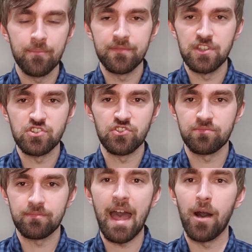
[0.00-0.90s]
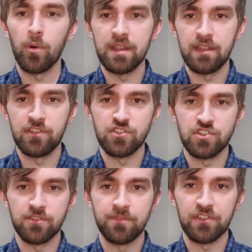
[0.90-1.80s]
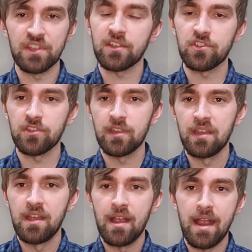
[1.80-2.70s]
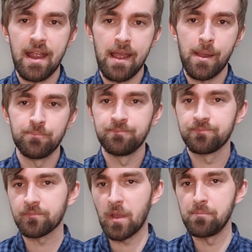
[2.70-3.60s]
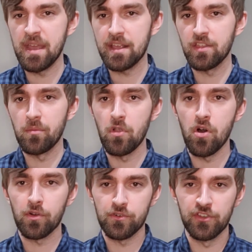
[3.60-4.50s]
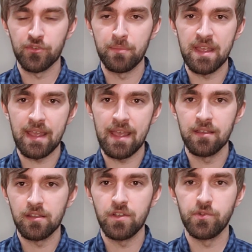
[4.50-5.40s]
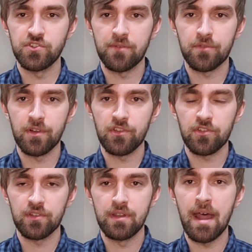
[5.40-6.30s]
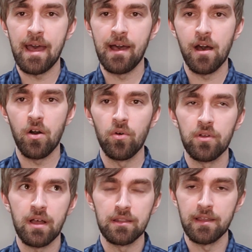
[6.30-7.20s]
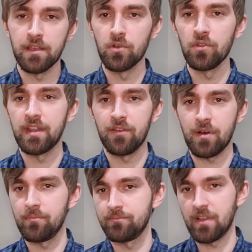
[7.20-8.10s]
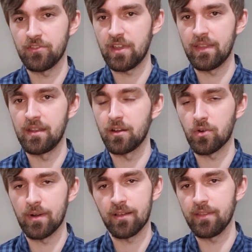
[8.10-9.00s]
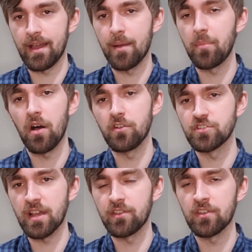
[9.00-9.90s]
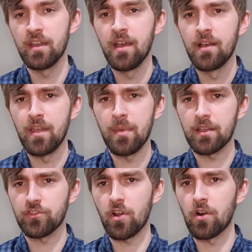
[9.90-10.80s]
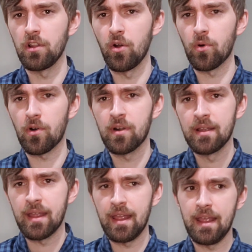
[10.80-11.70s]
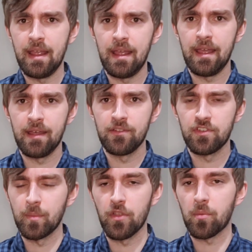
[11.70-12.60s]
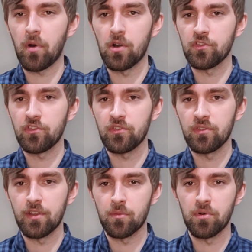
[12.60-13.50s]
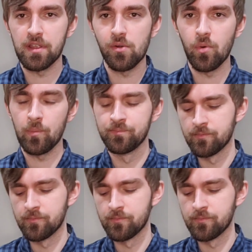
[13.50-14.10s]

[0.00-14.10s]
It's just how it is, it's just physics, and making them longer doesn't make a huge difference. Now, Lingle, and if I'm saying that incorrectly, I apologize, they make a scar lower and some other parts that are pretty cool.